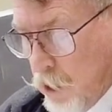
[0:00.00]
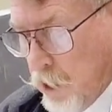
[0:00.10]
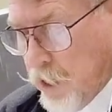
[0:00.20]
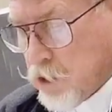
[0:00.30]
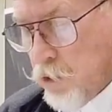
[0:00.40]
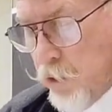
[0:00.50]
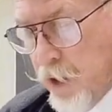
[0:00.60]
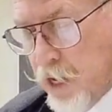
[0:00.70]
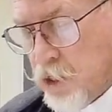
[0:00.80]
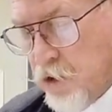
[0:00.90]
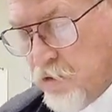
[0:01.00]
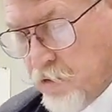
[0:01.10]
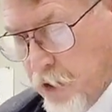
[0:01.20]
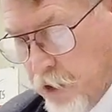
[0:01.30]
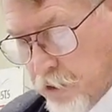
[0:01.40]
links
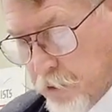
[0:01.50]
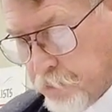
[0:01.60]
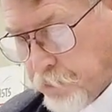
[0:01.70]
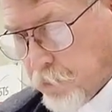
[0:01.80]
creation faith